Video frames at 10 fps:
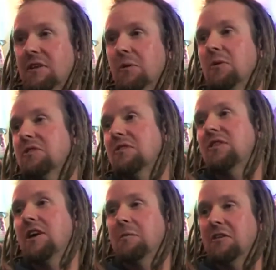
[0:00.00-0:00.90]
said the laws of
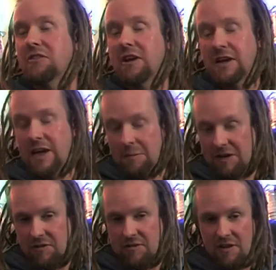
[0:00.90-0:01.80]

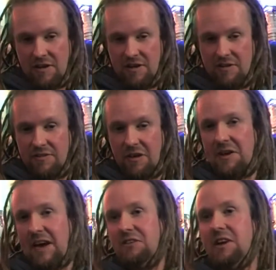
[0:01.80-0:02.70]
thermodynamics
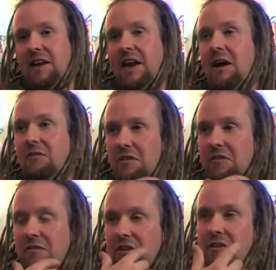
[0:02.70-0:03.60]
don't actually allow
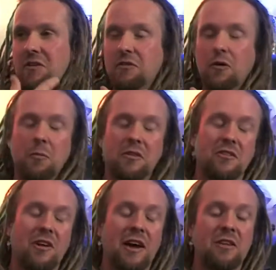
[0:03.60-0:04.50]
for a physical form
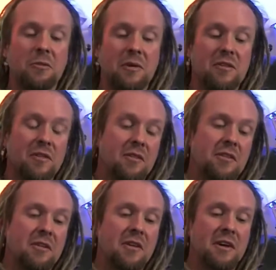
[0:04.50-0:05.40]
to change, which I
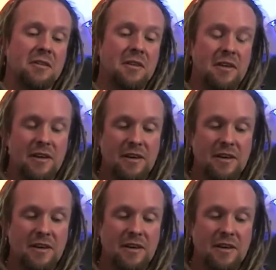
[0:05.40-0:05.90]
don't know.